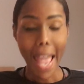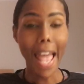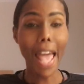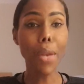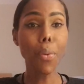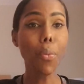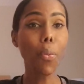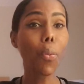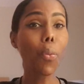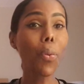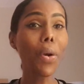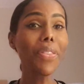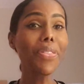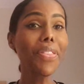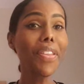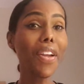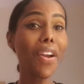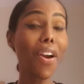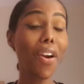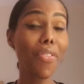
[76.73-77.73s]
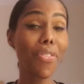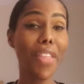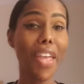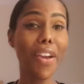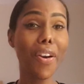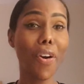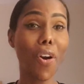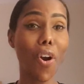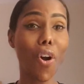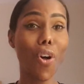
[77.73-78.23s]
And what they
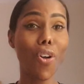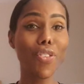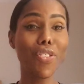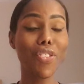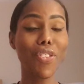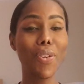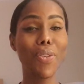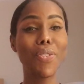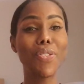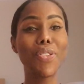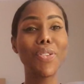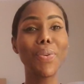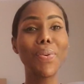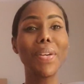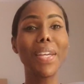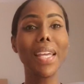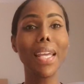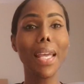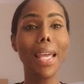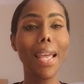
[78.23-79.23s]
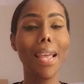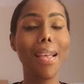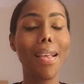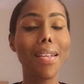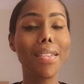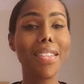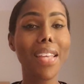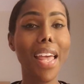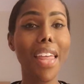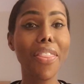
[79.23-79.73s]
are also doing
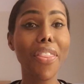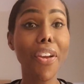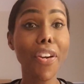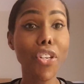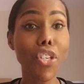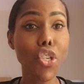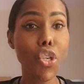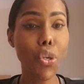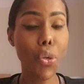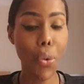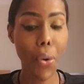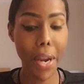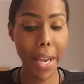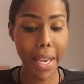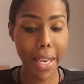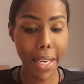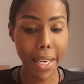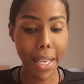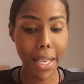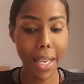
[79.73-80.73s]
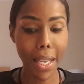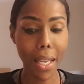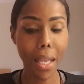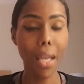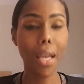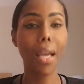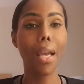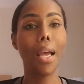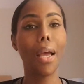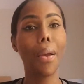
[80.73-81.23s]
is they're
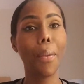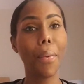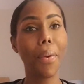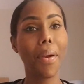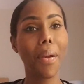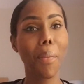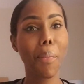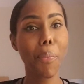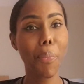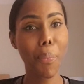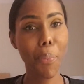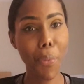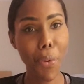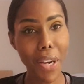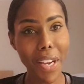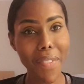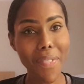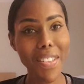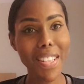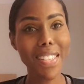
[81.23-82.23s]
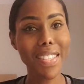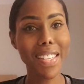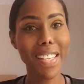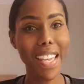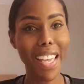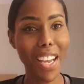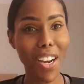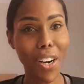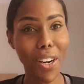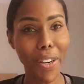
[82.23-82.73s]
training
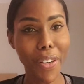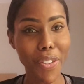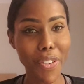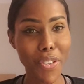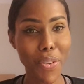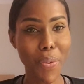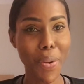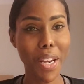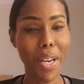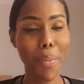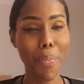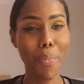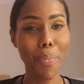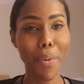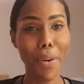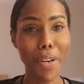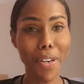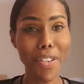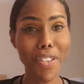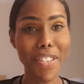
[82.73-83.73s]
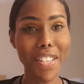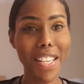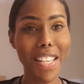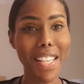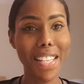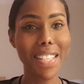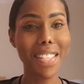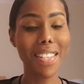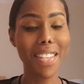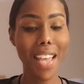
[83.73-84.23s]
previously incarcerated
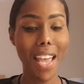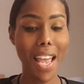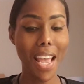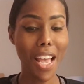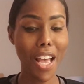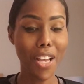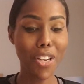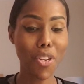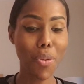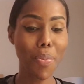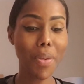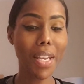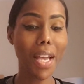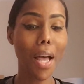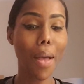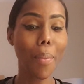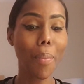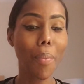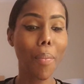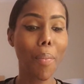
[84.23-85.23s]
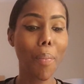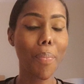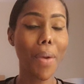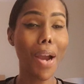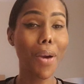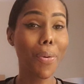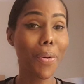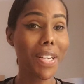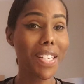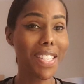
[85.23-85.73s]
persons to become
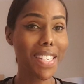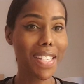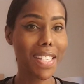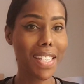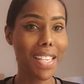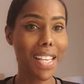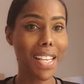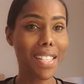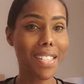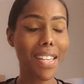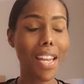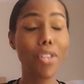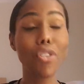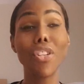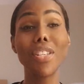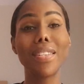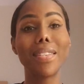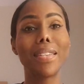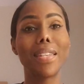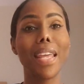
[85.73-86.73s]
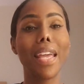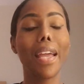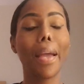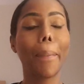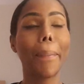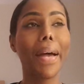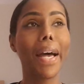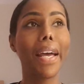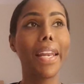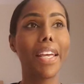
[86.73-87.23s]
baristas. Now just think
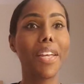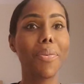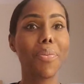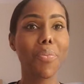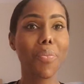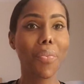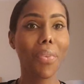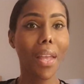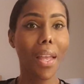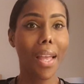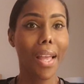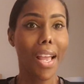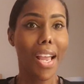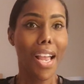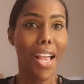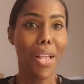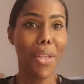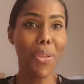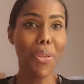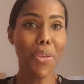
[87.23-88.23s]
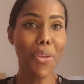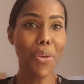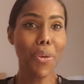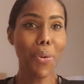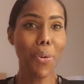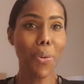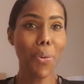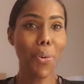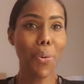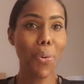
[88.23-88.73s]
about it.
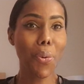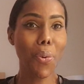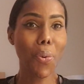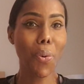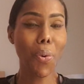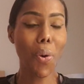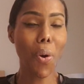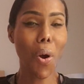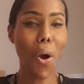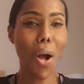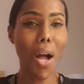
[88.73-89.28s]
You